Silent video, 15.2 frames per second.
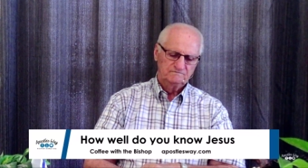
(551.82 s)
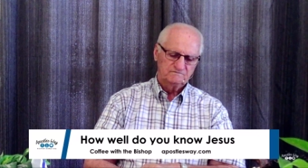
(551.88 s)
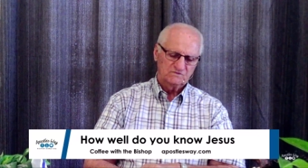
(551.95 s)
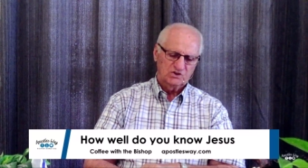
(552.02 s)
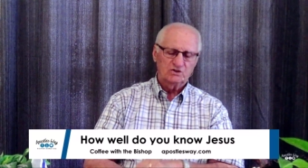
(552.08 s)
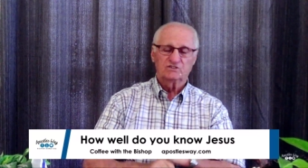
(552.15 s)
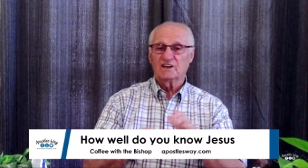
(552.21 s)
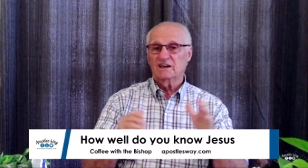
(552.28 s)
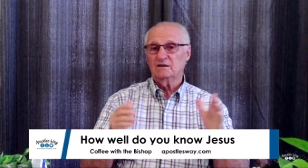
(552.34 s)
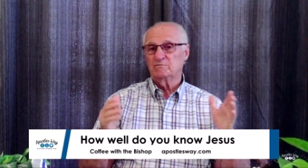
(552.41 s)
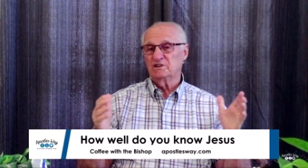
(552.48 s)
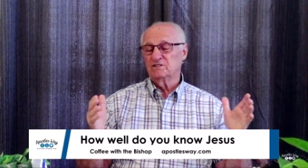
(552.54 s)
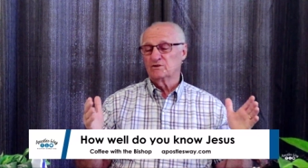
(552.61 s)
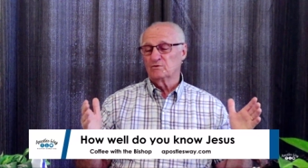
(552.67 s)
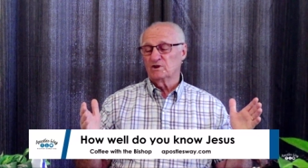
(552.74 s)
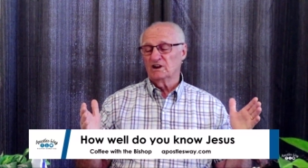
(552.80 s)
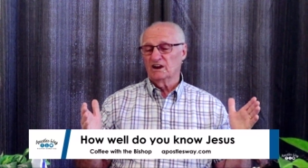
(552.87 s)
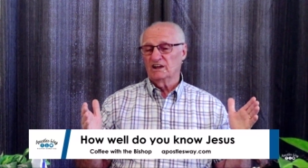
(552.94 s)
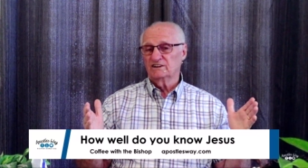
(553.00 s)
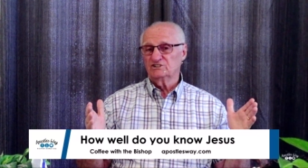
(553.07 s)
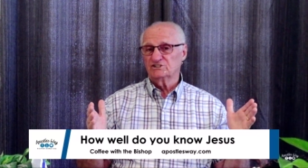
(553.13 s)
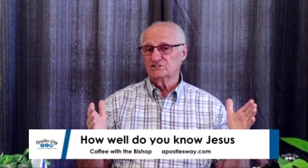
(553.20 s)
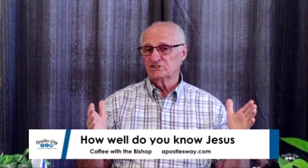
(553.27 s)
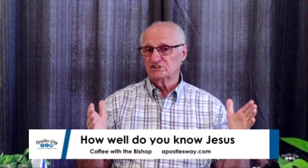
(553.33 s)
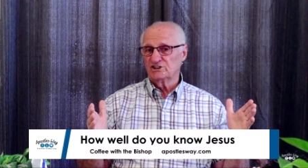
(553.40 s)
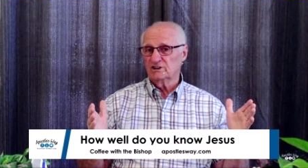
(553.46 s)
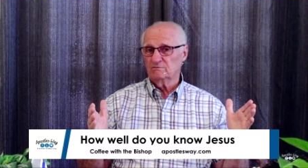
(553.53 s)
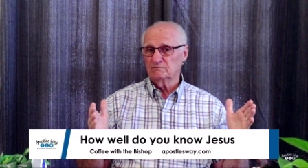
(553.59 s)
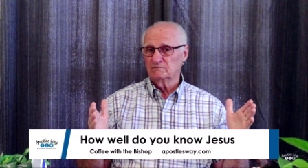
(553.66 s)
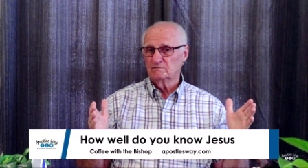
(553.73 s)
Could that be the
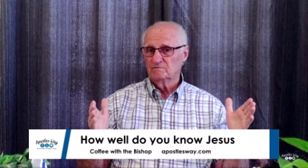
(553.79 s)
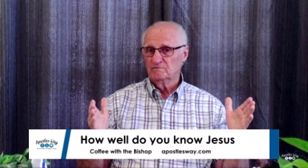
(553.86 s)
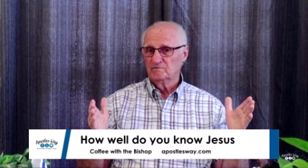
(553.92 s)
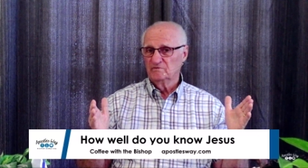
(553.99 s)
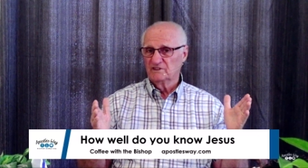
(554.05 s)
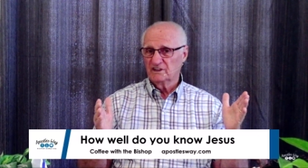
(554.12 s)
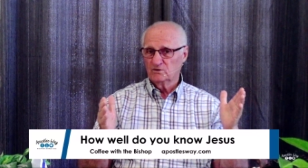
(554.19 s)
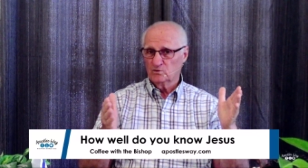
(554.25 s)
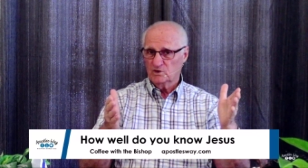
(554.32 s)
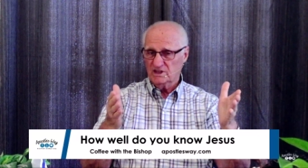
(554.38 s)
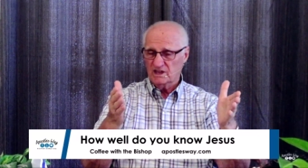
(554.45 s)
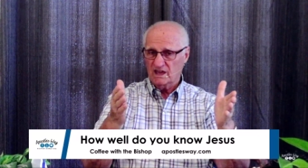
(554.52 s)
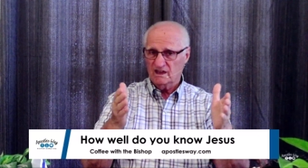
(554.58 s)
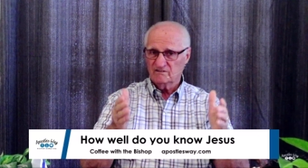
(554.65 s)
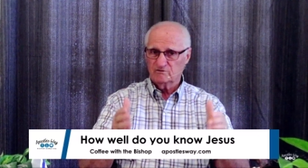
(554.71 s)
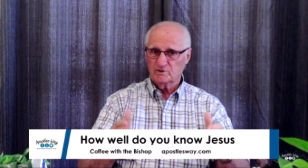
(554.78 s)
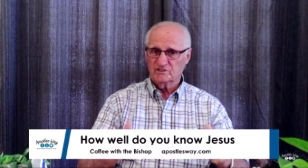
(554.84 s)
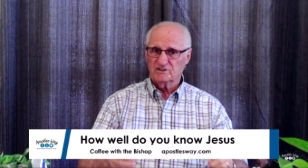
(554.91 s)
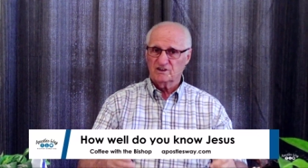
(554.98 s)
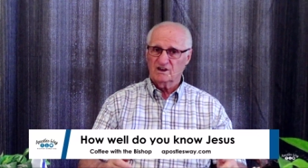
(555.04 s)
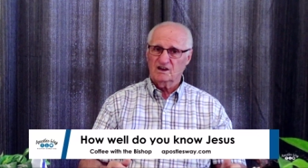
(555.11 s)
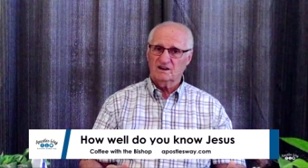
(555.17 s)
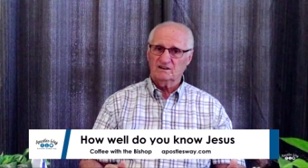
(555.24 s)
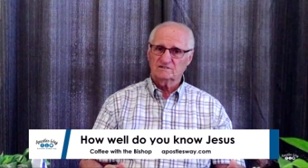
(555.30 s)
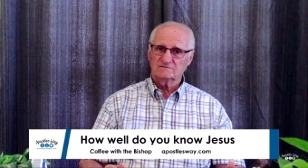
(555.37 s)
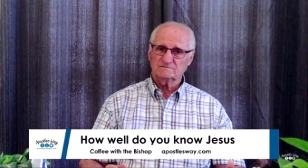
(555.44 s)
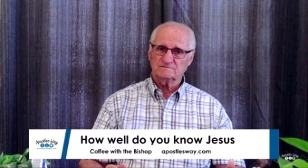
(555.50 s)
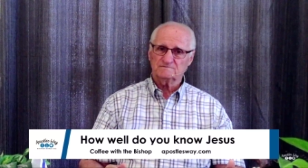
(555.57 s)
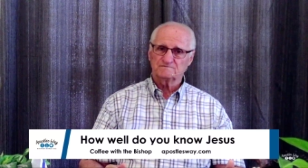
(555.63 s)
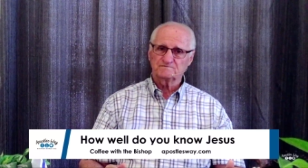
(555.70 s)
relationship that we have with God?
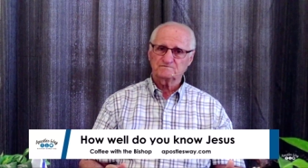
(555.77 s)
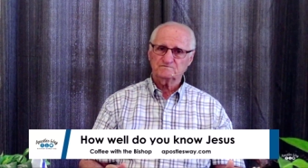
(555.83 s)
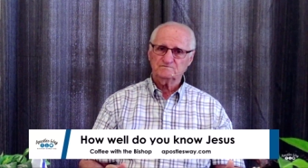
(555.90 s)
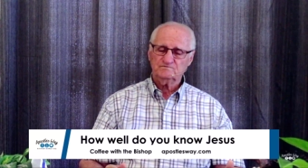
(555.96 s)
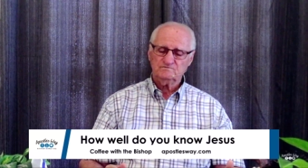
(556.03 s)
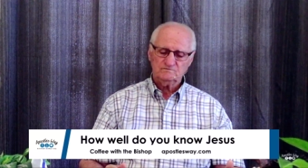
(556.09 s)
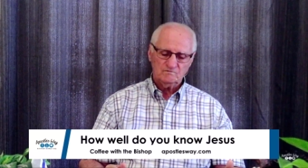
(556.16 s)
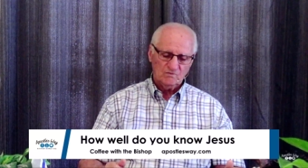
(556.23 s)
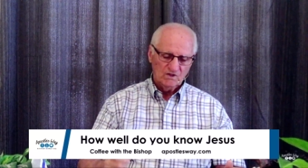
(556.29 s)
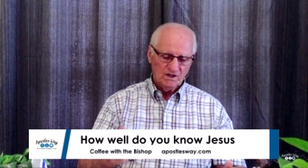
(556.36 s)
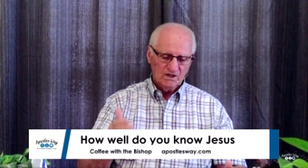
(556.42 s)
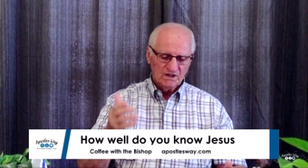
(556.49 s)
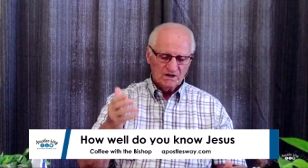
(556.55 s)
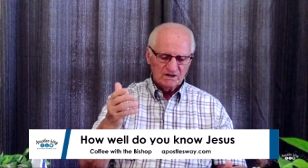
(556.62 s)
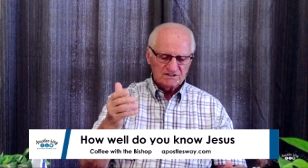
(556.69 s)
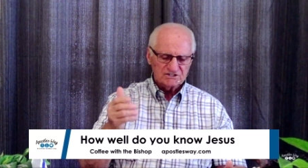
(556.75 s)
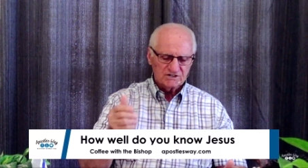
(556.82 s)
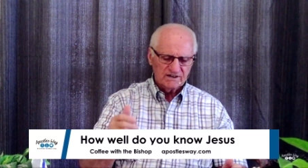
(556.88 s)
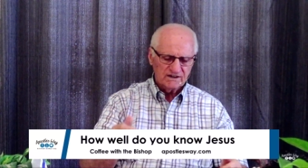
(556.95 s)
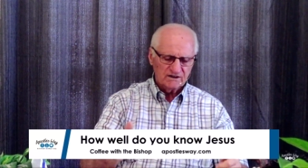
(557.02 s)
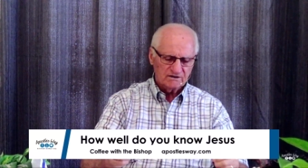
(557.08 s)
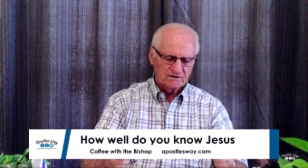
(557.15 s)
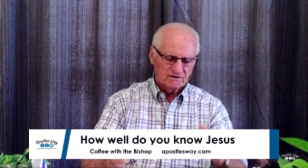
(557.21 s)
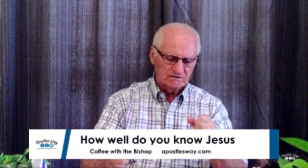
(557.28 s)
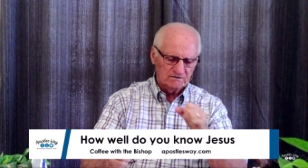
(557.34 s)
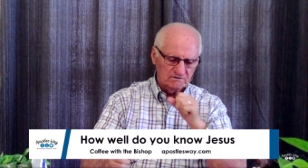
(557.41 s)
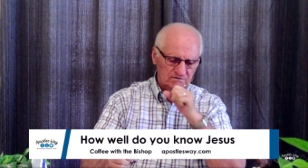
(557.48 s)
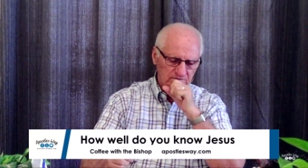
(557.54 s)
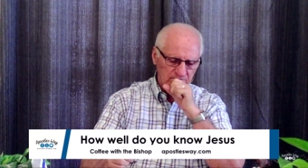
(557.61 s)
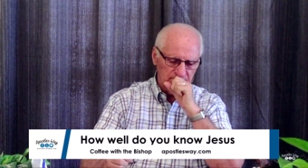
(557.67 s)
Let's read
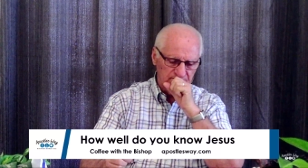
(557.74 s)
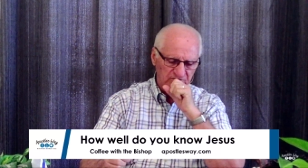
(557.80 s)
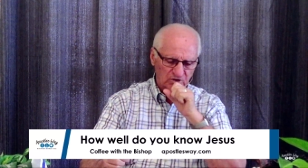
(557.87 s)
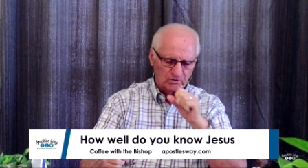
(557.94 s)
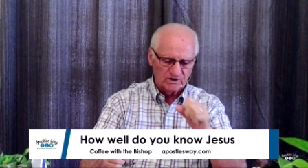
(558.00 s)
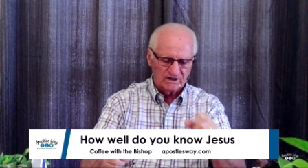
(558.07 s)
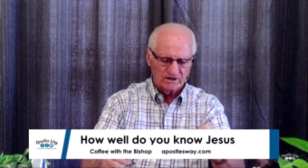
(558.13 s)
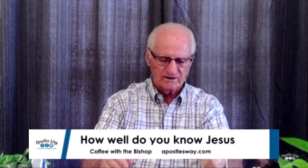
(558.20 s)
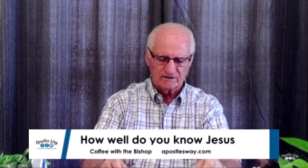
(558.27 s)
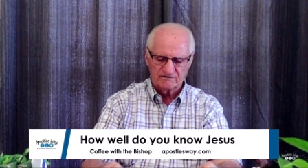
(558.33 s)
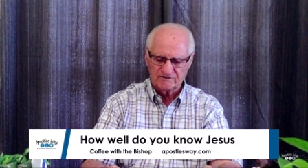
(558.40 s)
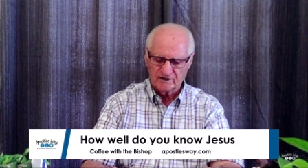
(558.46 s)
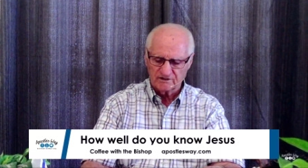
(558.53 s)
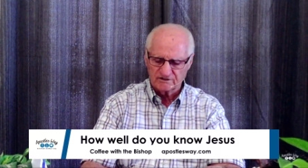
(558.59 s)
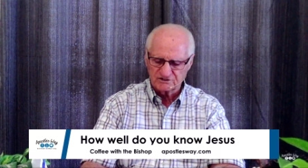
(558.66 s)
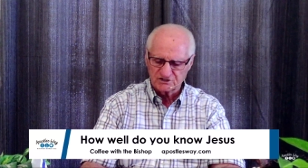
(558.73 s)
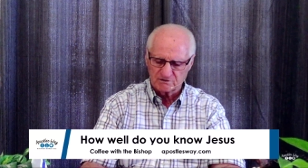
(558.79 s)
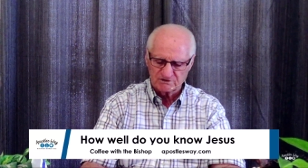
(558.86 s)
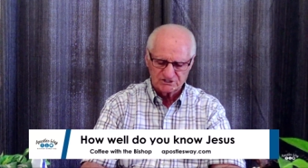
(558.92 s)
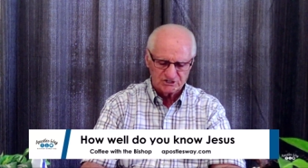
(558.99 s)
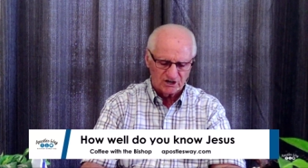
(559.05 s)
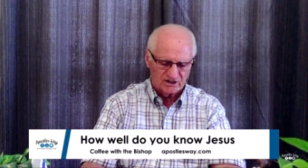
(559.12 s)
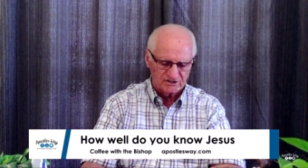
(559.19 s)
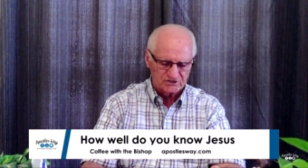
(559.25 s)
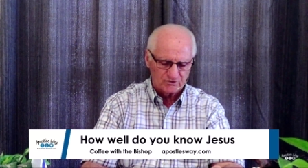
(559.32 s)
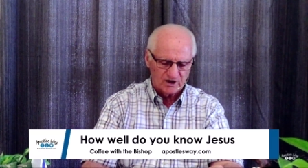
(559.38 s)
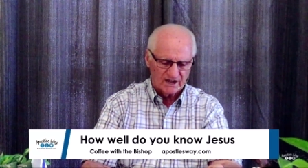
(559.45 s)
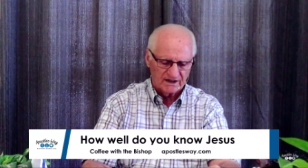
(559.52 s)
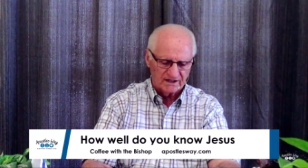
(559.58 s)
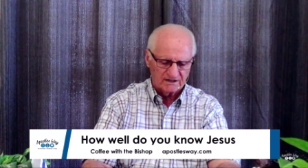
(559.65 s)
a, read a little further some of John's
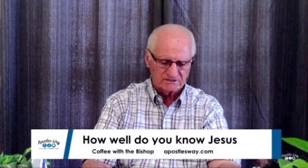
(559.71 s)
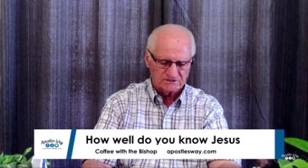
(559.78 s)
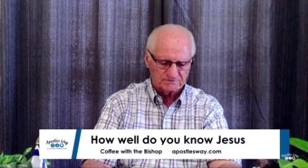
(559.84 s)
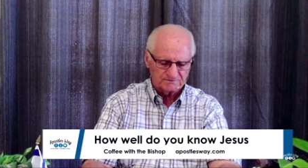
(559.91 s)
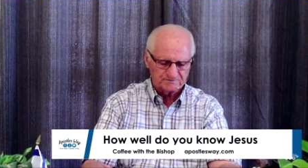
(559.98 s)
writings.